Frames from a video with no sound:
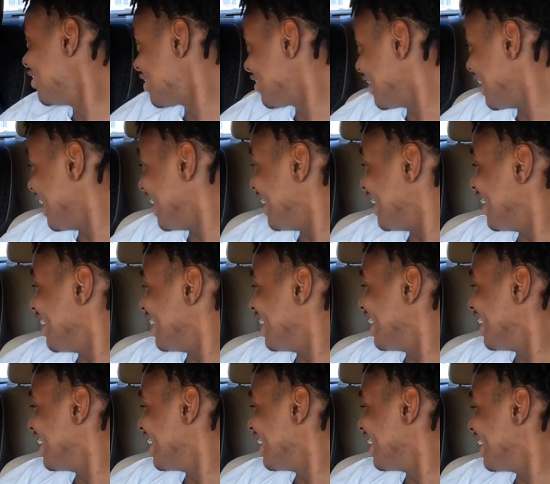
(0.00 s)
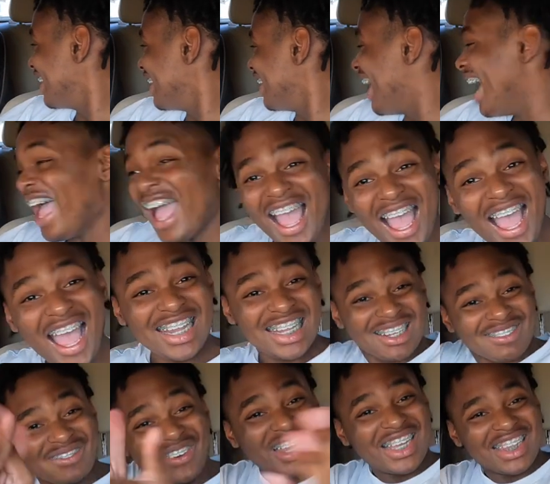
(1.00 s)
want some candy? Ah,
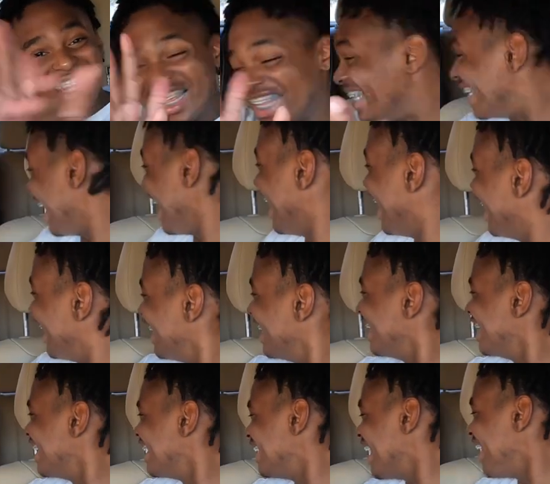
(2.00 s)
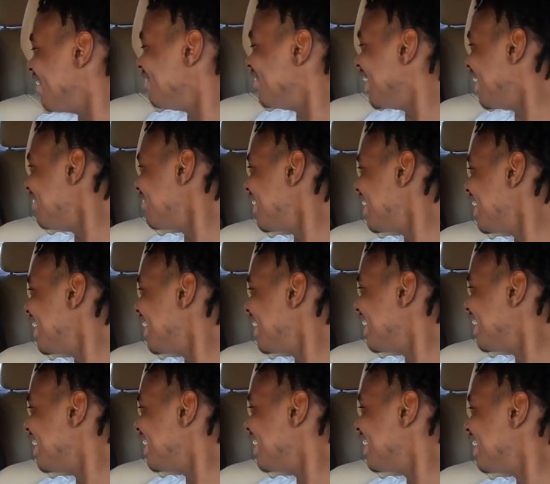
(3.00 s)
that boy lit mine! Dab me up, bro.
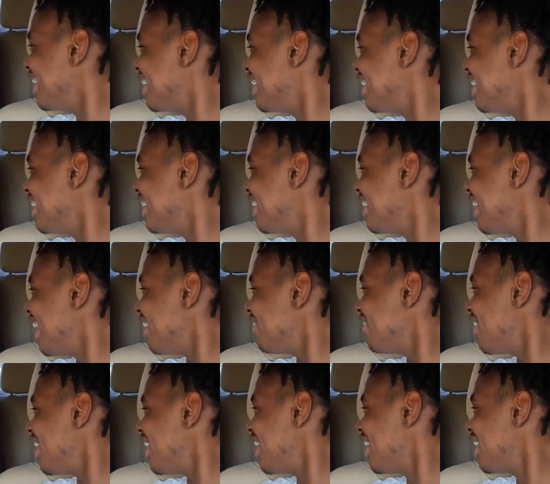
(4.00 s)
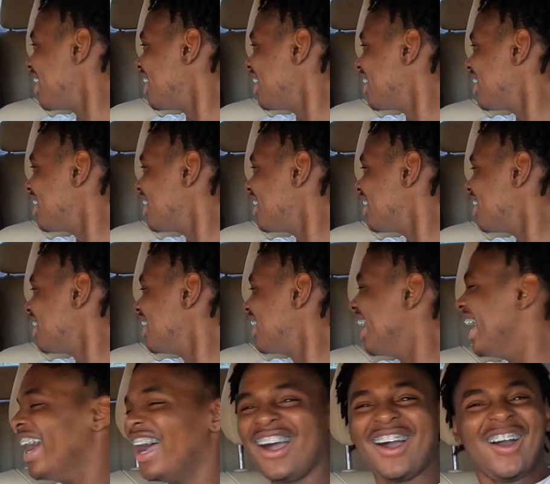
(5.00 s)
High
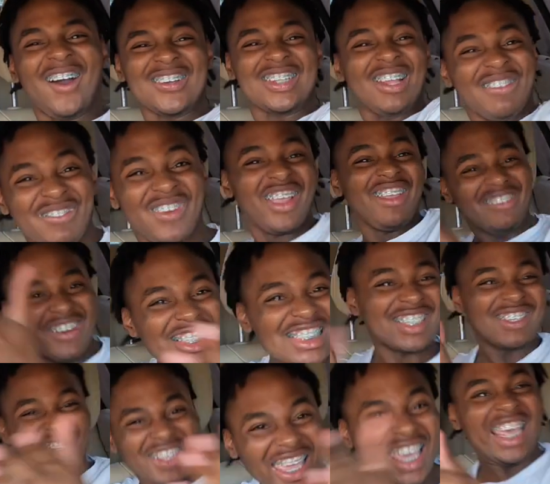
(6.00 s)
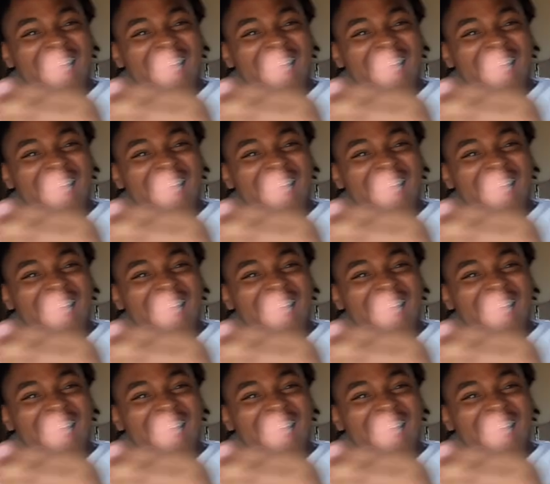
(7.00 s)
five. Oh, that boy wants some